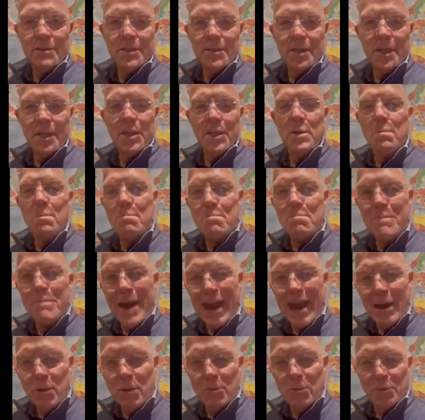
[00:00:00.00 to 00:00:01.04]
It
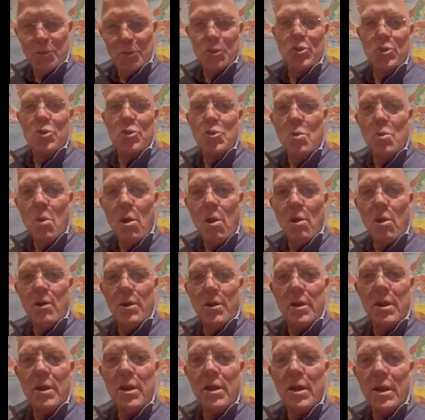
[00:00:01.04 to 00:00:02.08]
abounds to
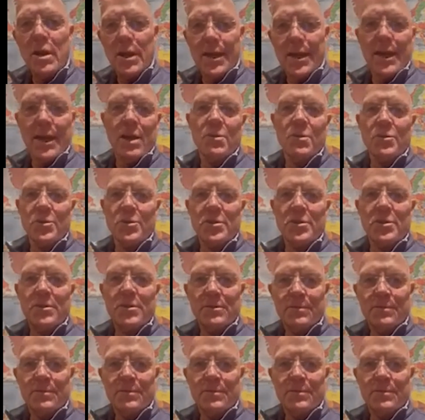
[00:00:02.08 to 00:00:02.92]
our account.